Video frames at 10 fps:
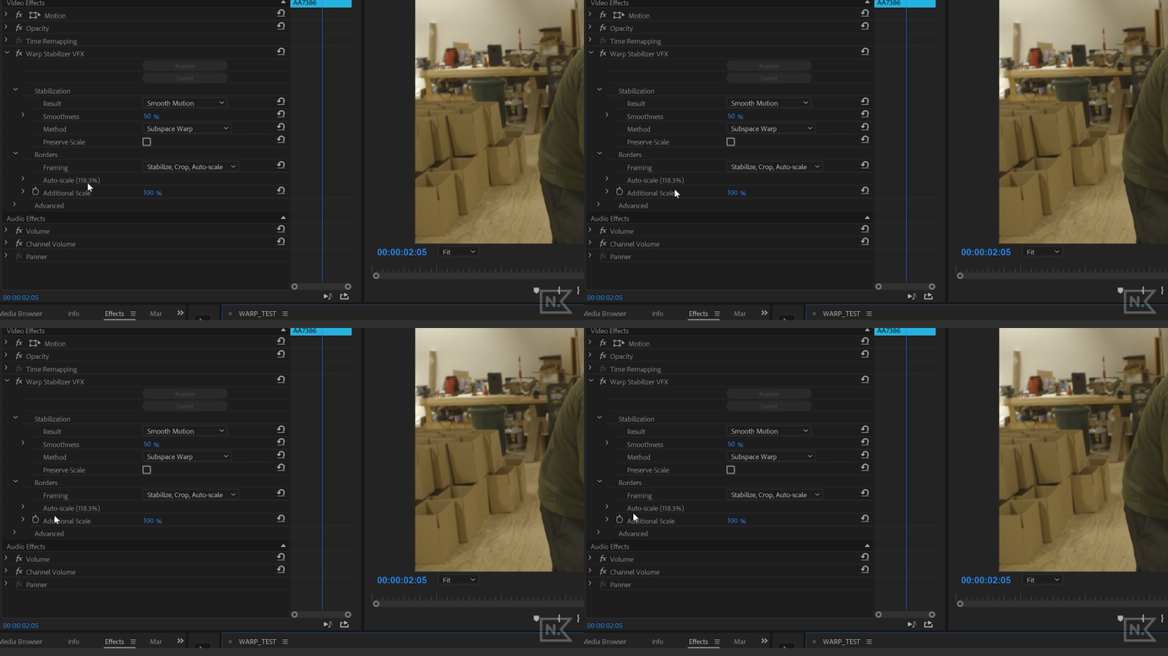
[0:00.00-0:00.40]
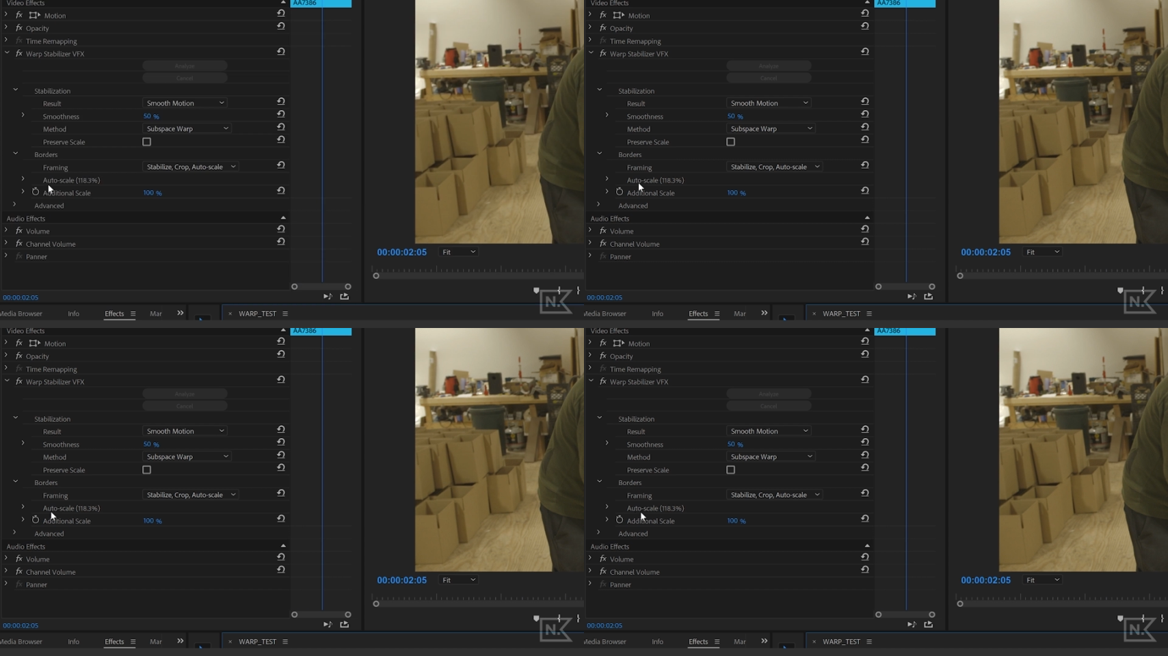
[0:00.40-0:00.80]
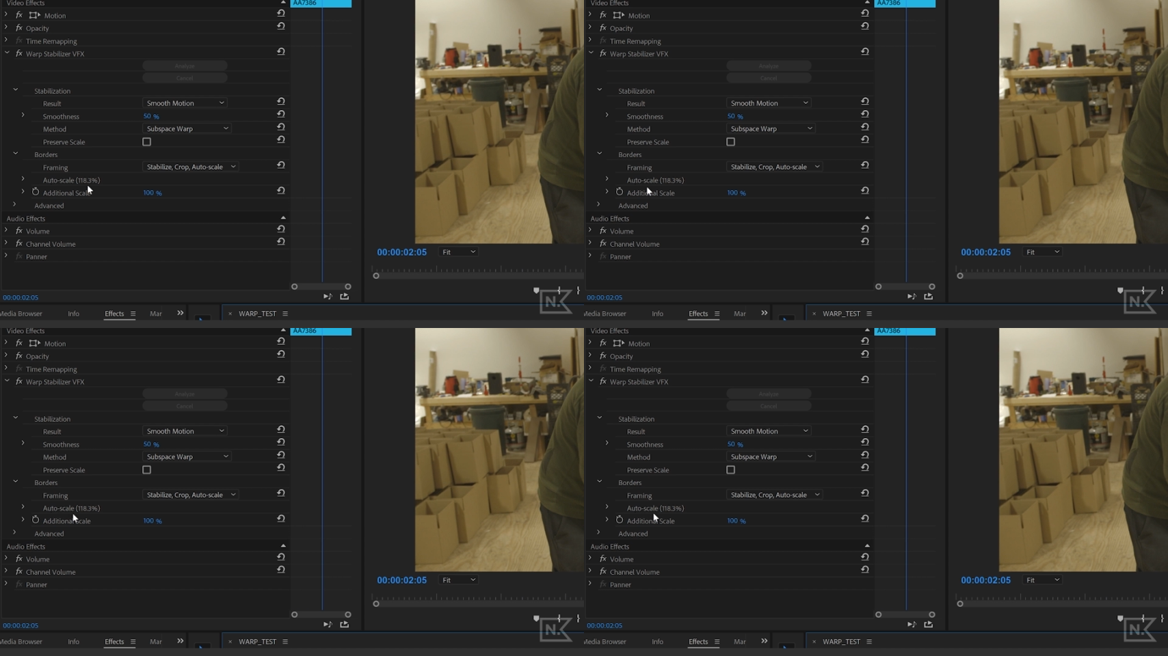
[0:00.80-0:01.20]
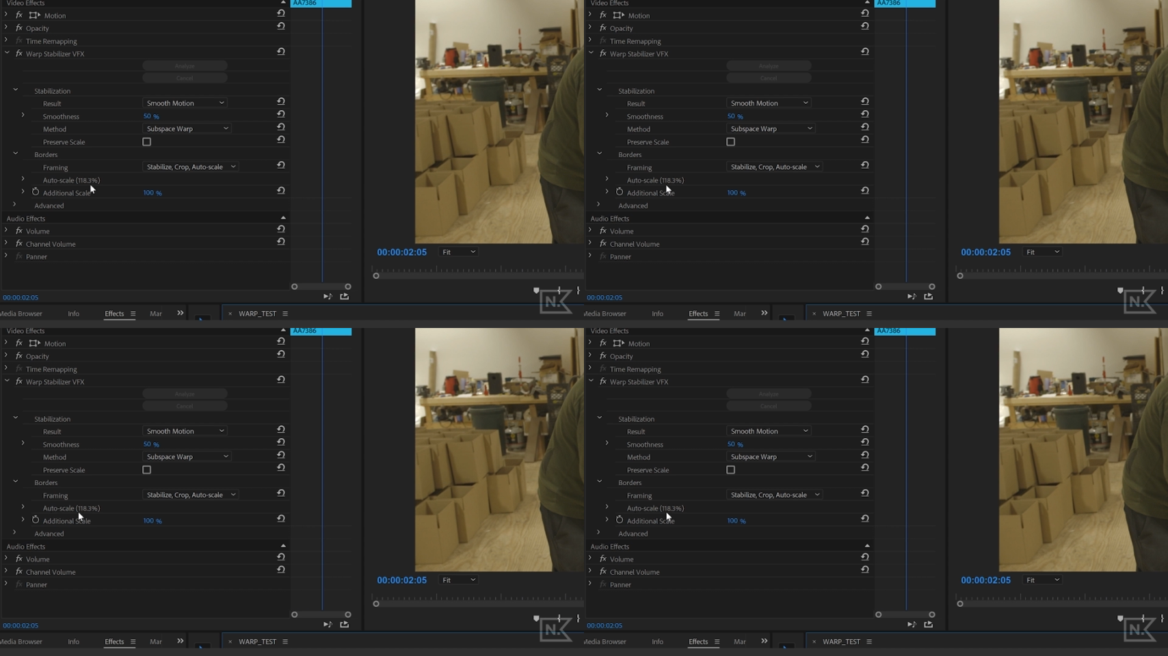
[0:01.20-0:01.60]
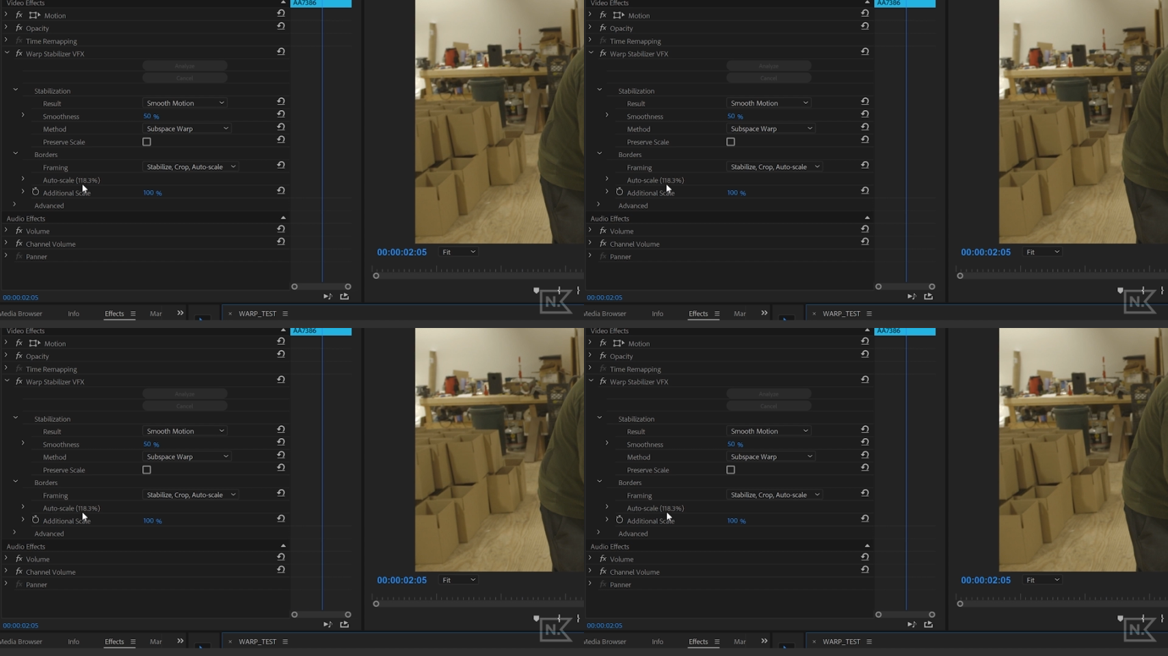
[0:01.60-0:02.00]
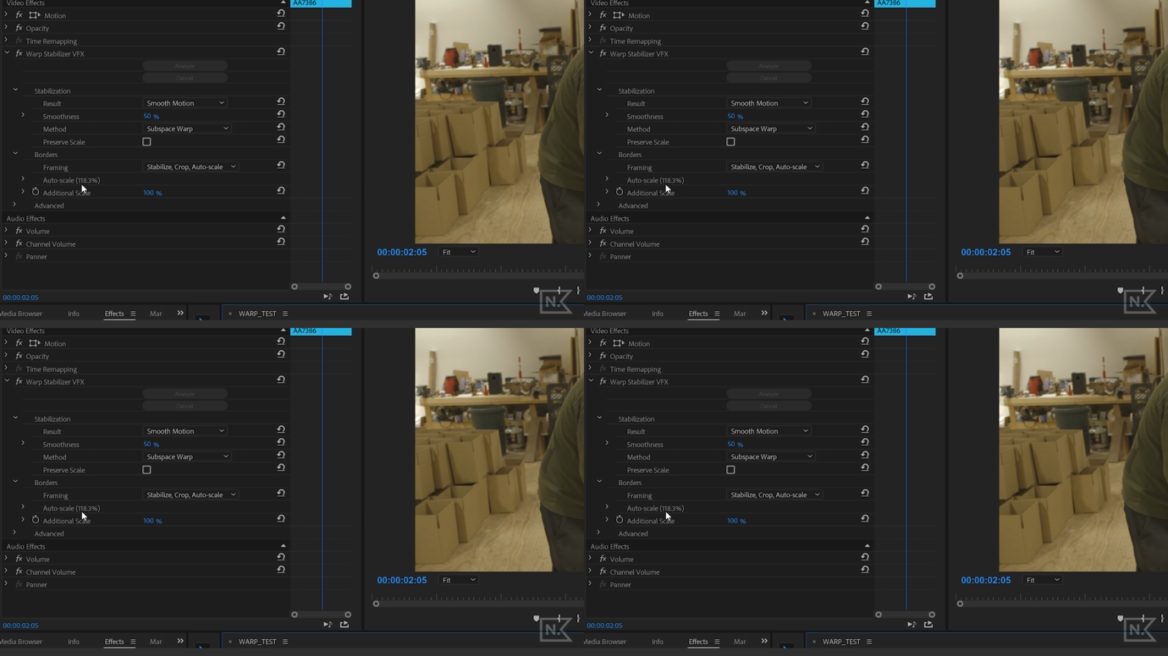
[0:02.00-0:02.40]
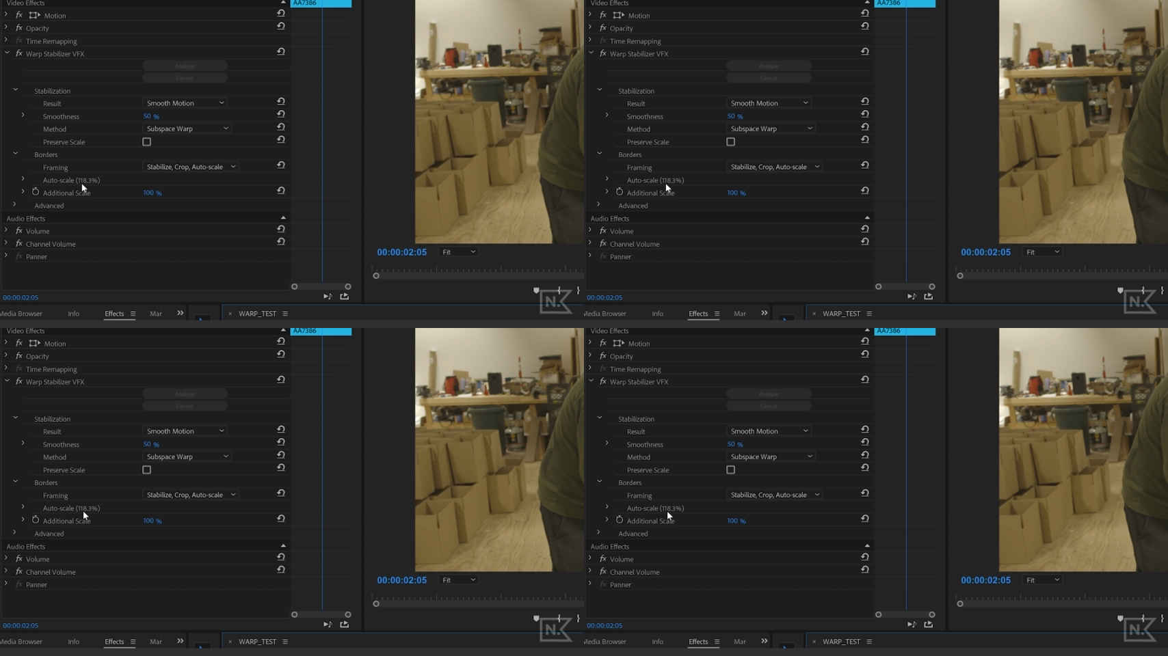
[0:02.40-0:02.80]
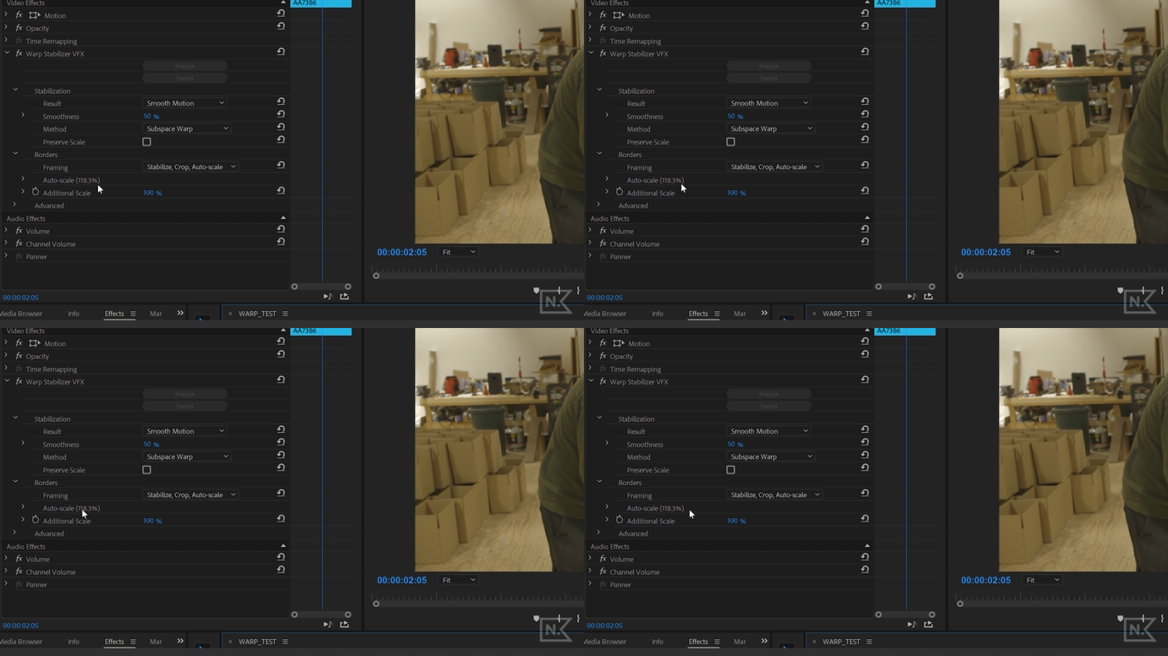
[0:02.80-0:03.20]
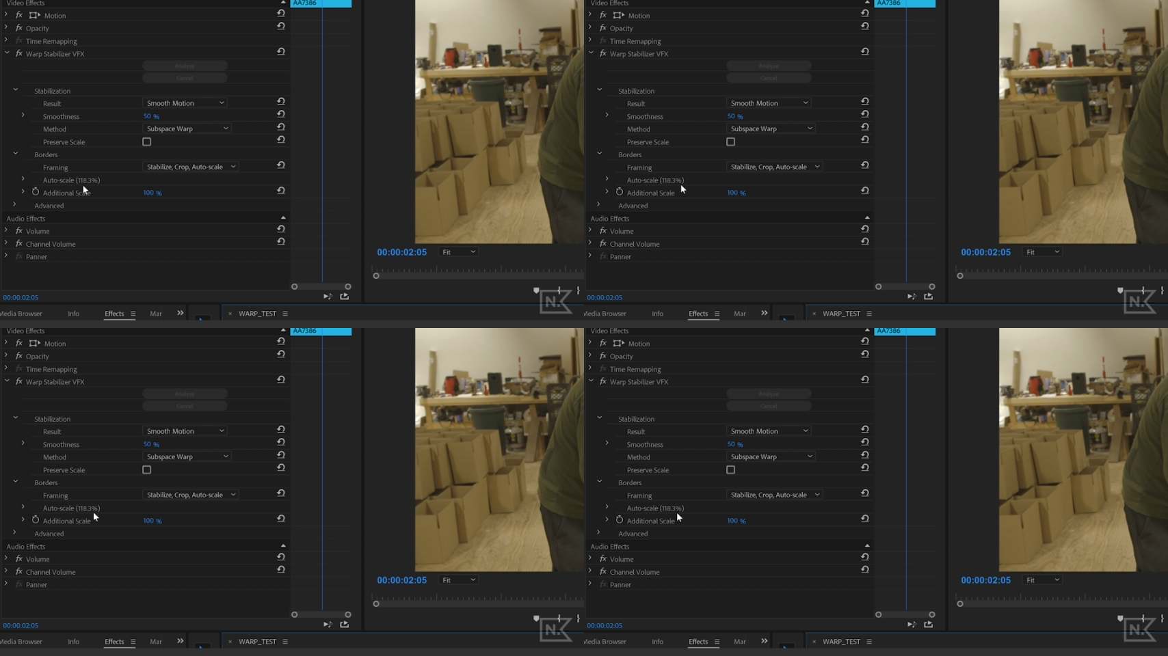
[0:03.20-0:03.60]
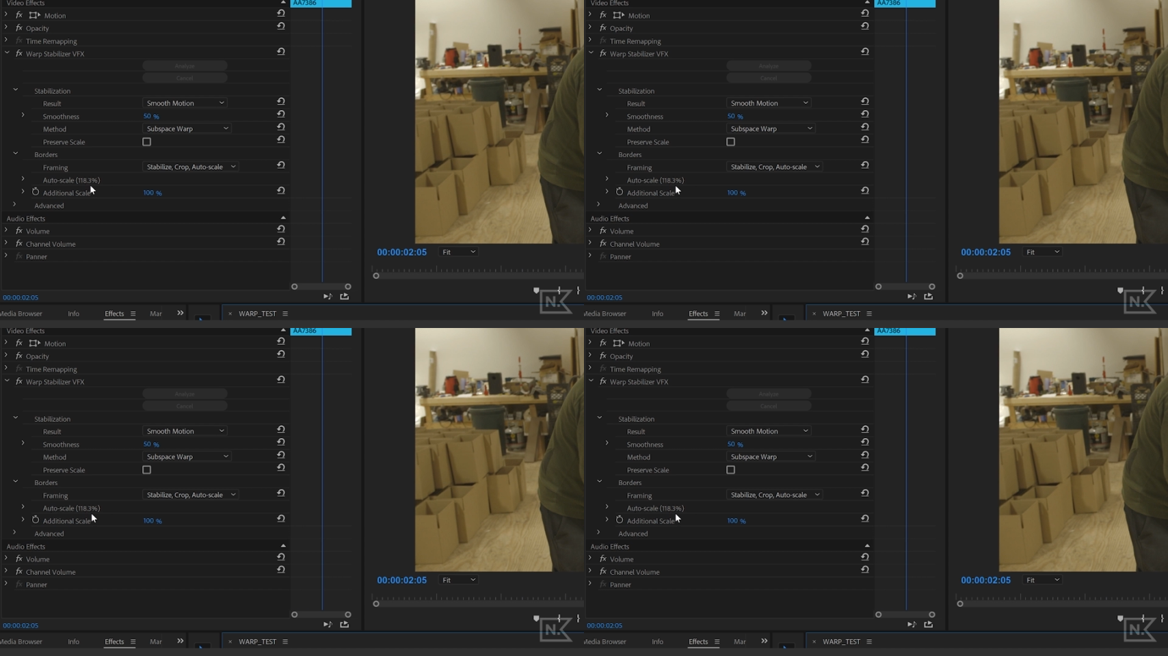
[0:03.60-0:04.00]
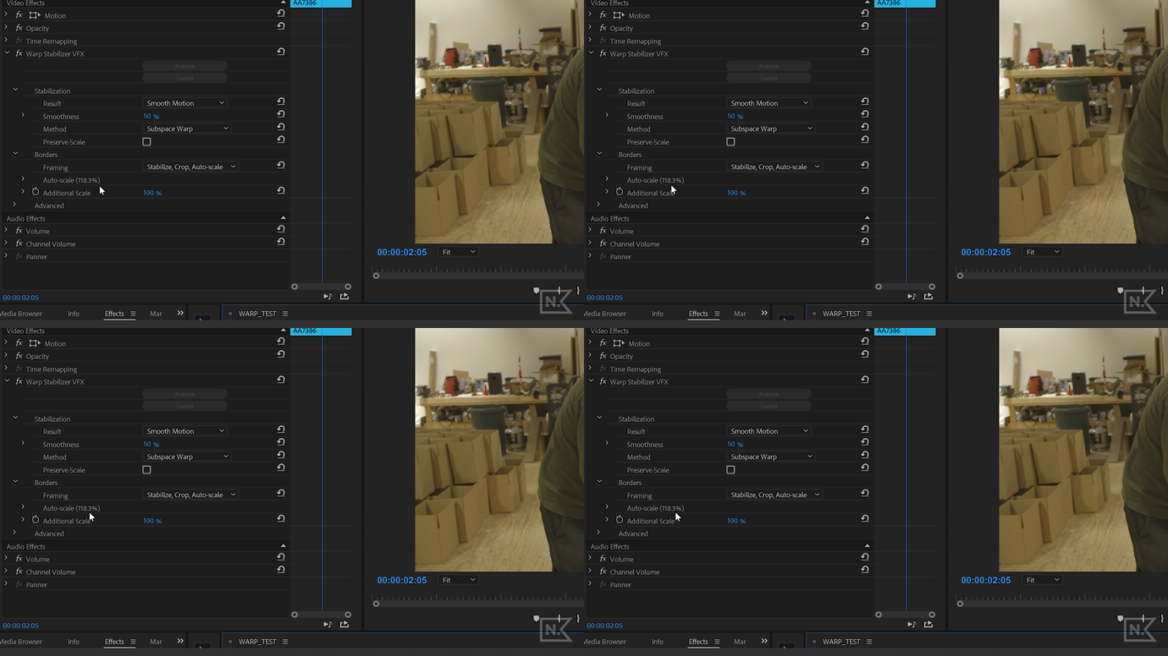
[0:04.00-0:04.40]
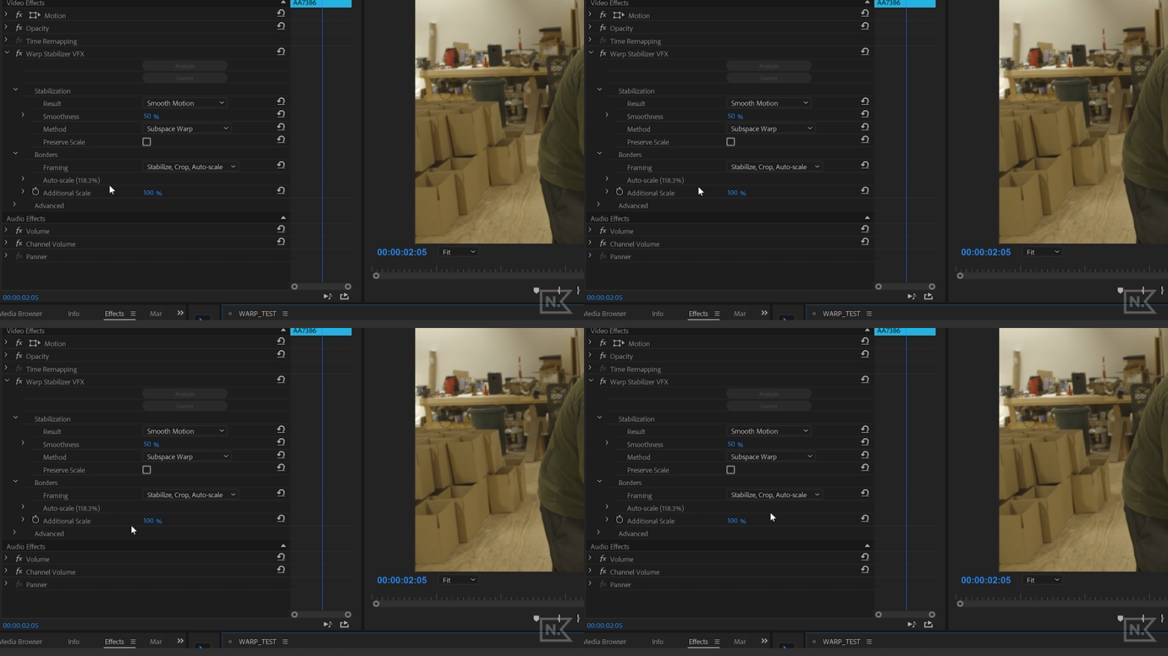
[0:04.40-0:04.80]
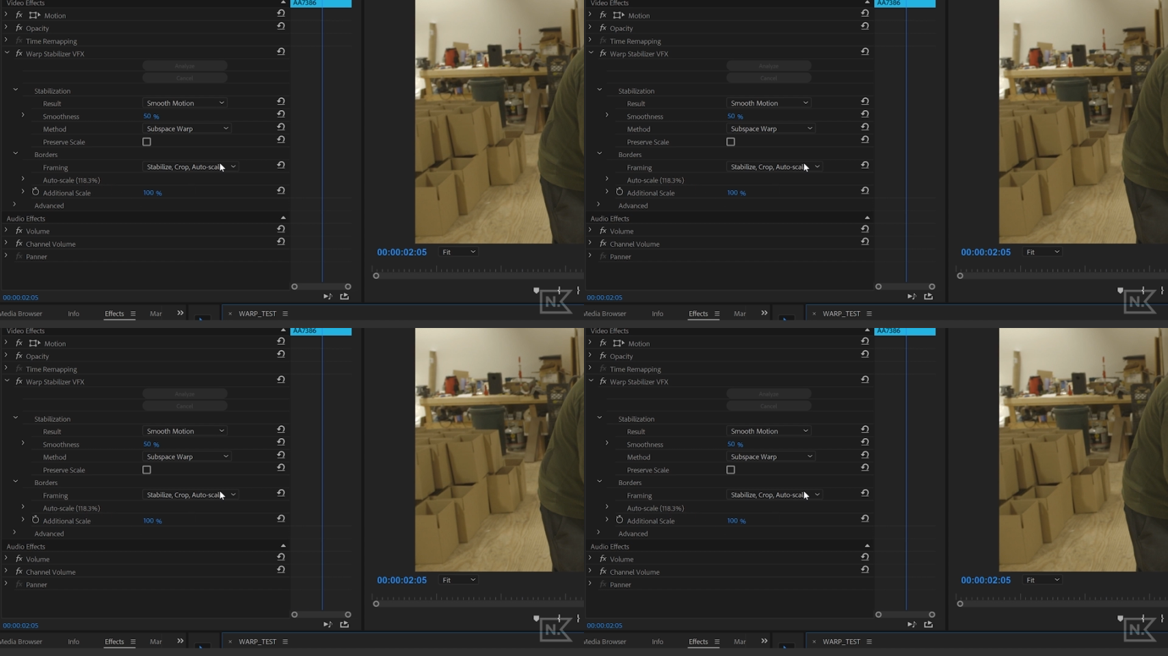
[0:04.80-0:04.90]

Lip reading: Nobody's mouth can be seen.